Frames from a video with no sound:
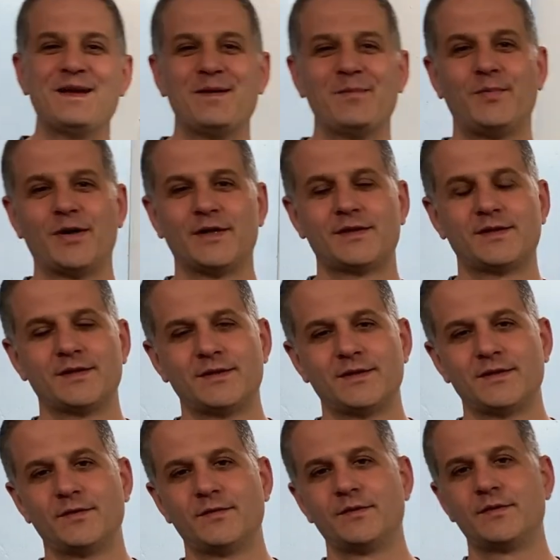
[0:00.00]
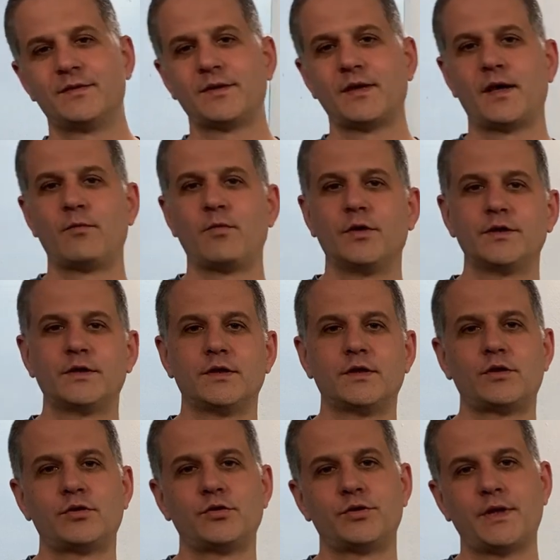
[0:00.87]
But I
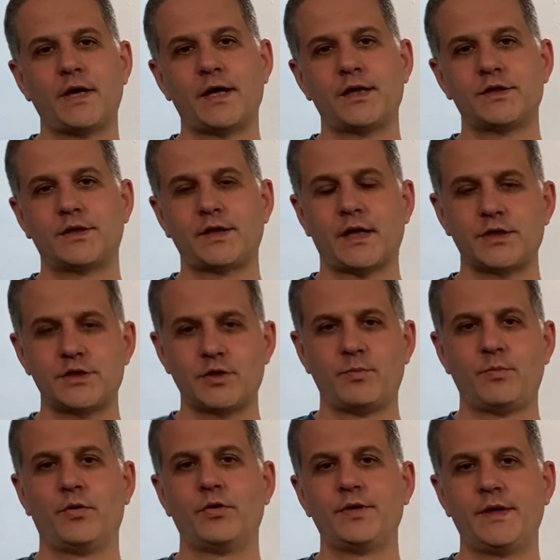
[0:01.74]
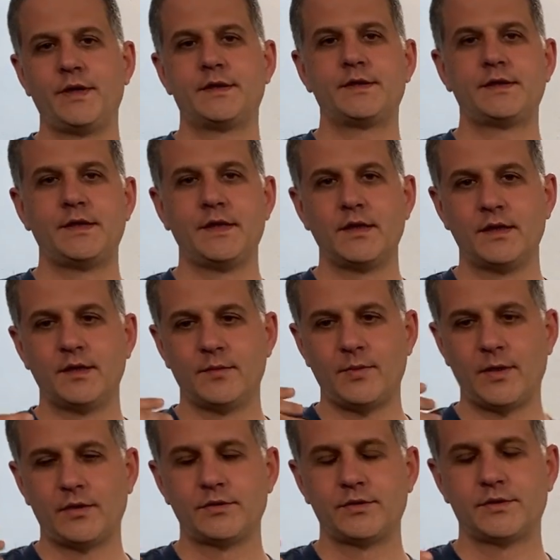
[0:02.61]
wanted to touch upon that thing
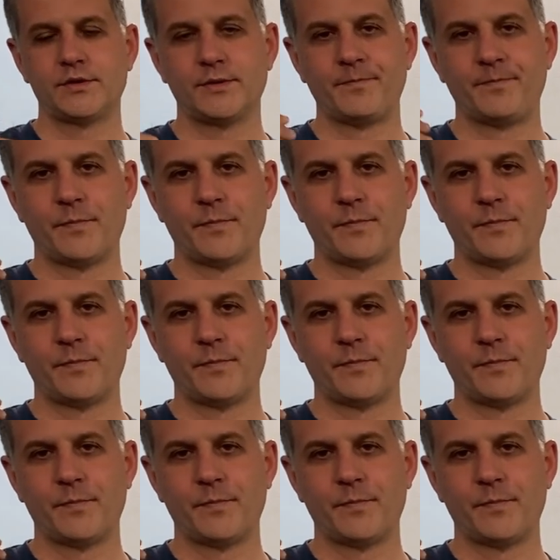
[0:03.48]
about